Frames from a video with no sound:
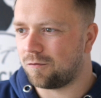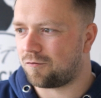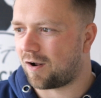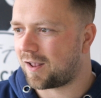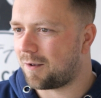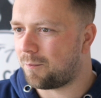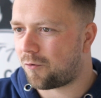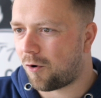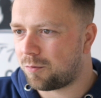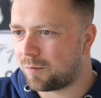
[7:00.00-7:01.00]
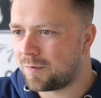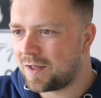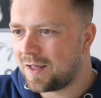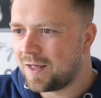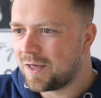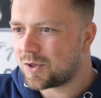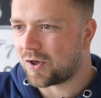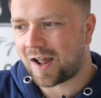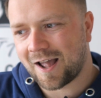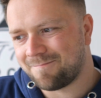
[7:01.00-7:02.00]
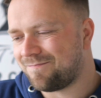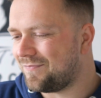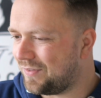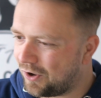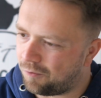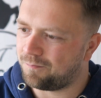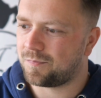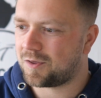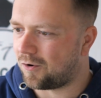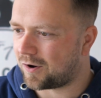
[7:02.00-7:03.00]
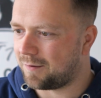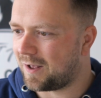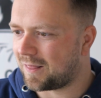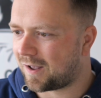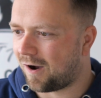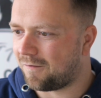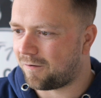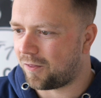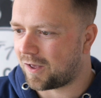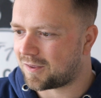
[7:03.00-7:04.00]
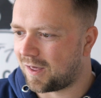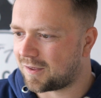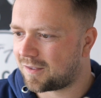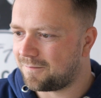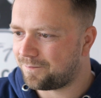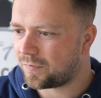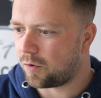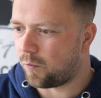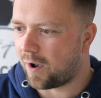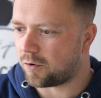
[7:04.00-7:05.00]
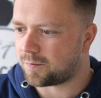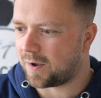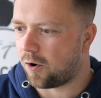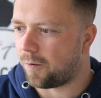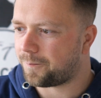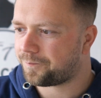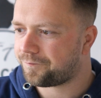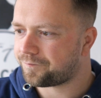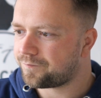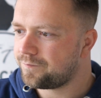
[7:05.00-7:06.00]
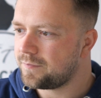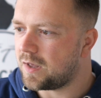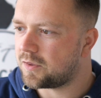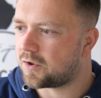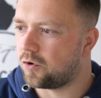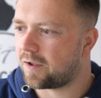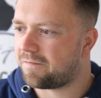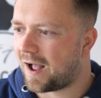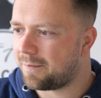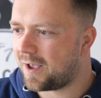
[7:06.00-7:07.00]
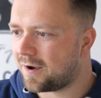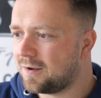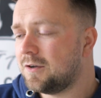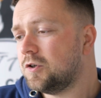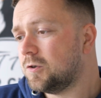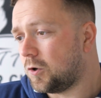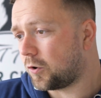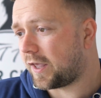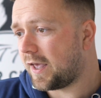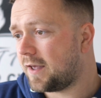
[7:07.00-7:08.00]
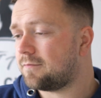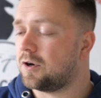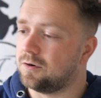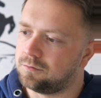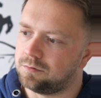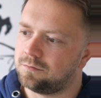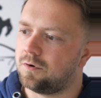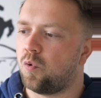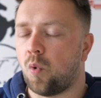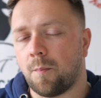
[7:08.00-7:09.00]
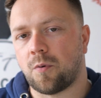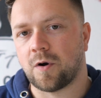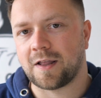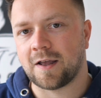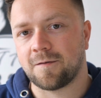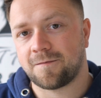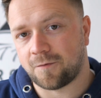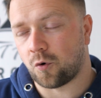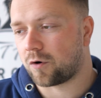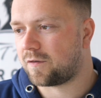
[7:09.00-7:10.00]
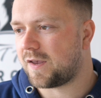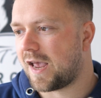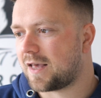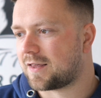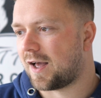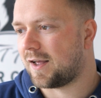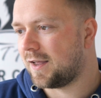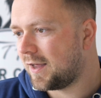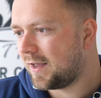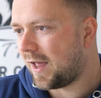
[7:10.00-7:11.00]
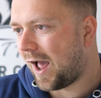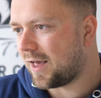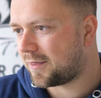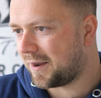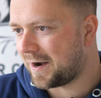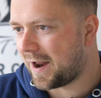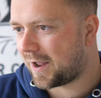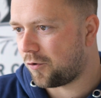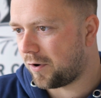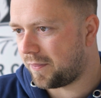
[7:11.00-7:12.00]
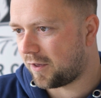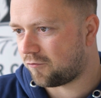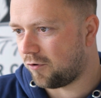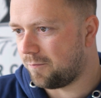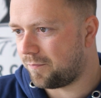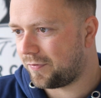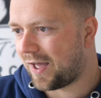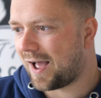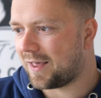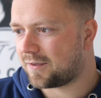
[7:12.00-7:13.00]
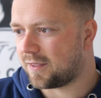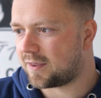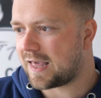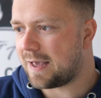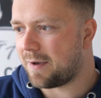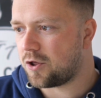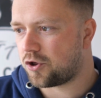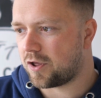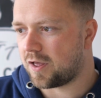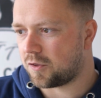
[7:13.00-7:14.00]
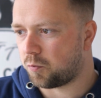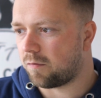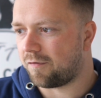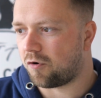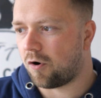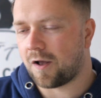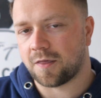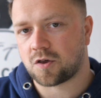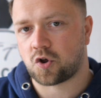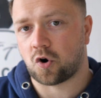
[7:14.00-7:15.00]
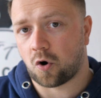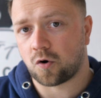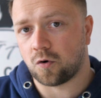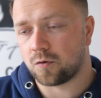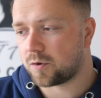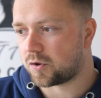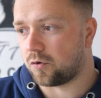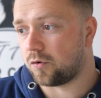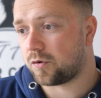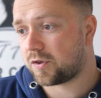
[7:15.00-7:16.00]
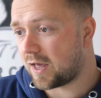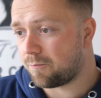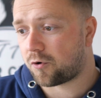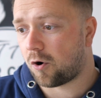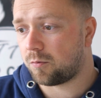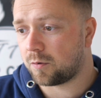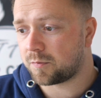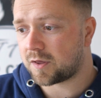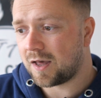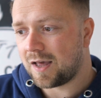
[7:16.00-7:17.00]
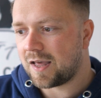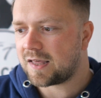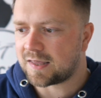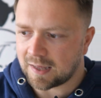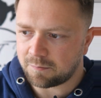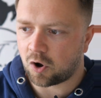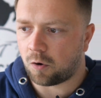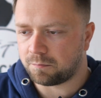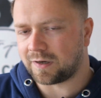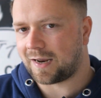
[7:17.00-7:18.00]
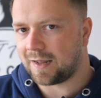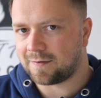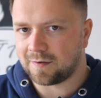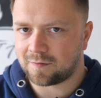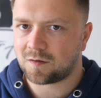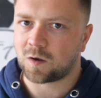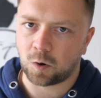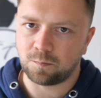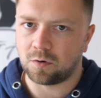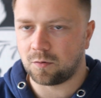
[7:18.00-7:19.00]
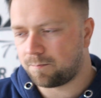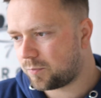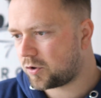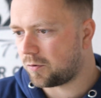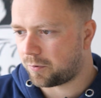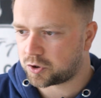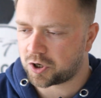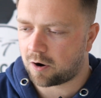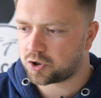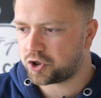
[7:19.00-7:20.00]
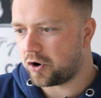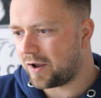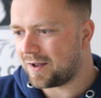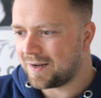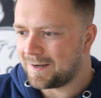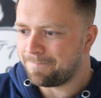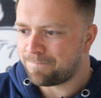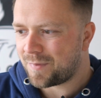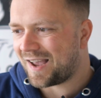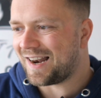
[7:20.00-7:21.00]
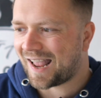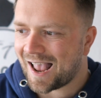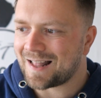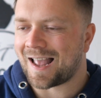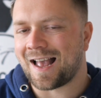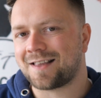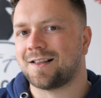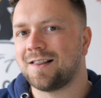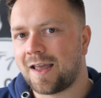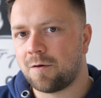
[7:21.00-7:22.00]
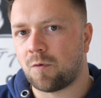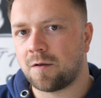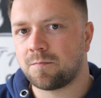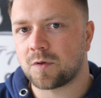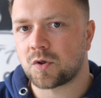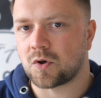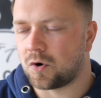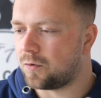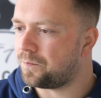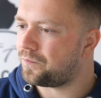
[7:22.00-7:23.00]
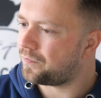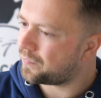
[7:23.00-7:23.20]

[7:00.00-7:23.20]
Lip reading: drinking problem. So again, no, it's not going to make the cut for this list. What else we got? Skoda Fabia, okay, 1.4 TSI. Is there an echo in this room? That is the same engine as what we've got in this Scirocco. So same problems, same complicated turbo supercharged unit. And again, it is a late one, so